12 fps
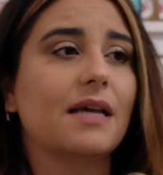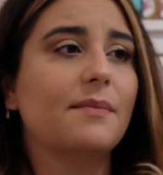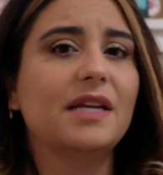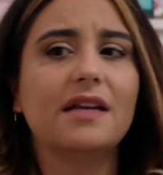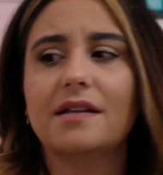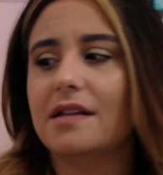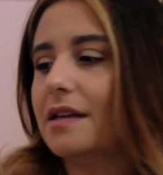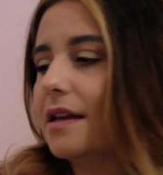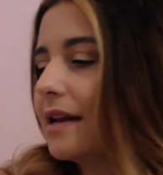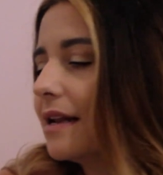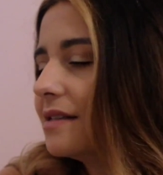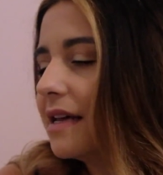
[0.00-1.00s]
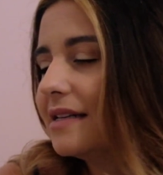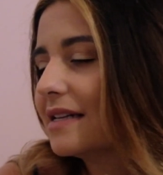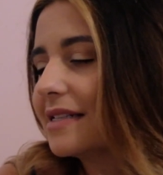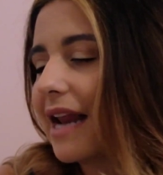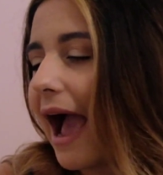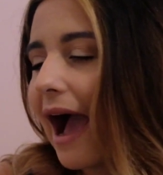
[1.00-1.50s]
I mean, it
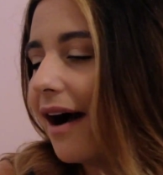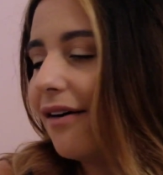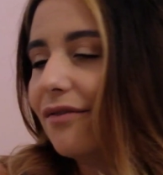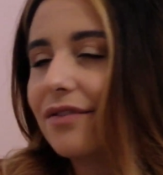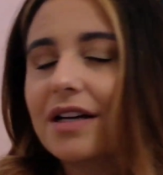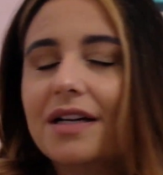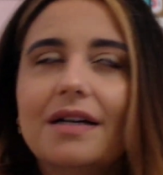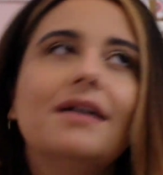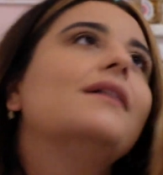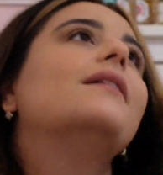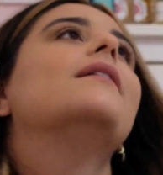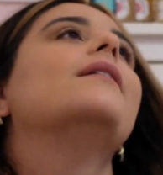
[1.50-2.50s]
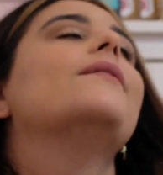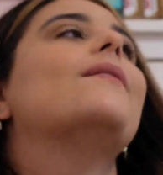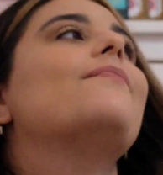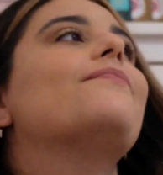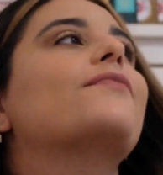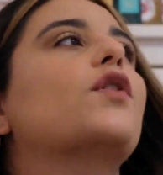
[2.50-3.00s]
doesn't have
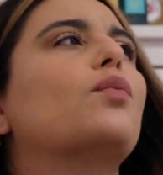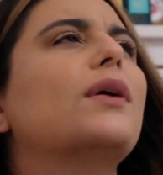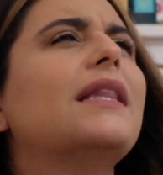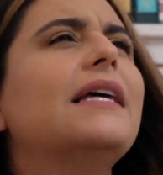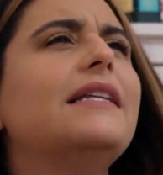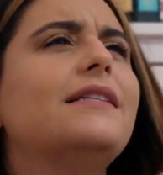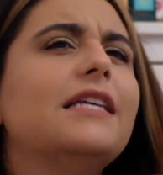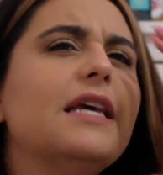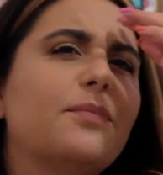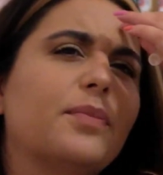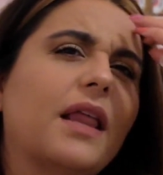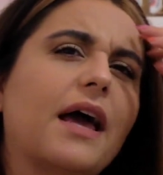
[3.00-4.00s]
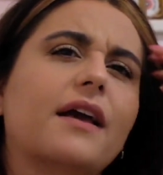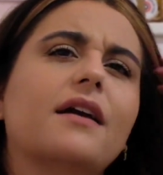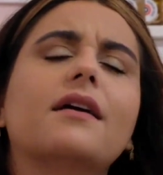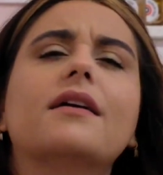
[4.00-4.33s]
really deep like